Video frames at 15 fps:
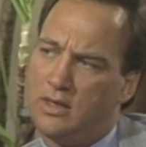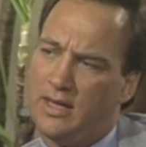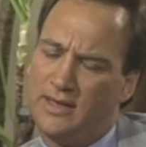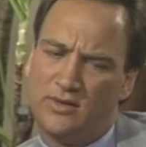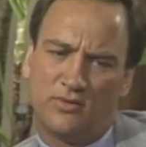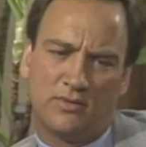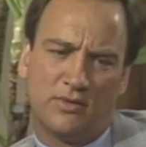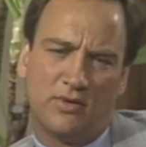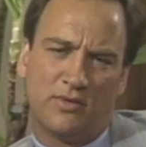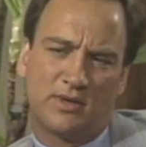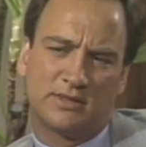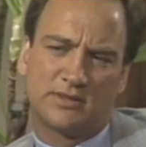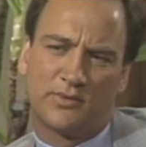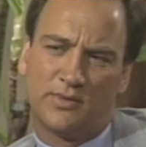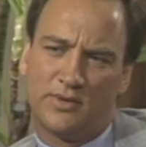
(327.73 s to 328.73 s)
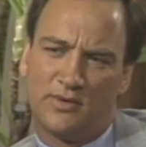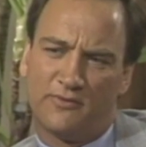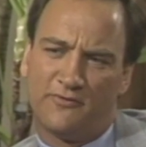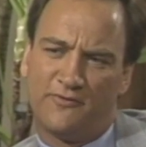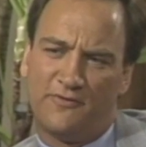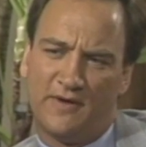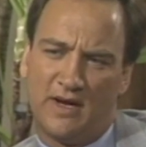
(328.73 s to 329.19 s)
I don't know because I really
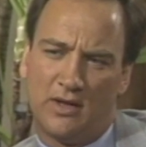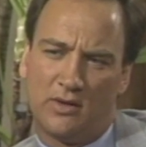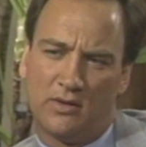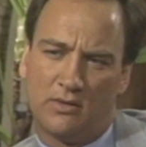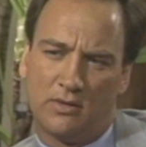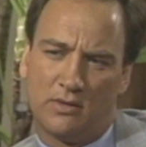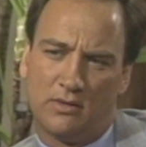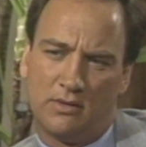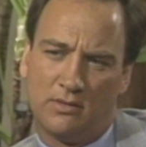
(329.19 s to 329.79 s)
don't follow.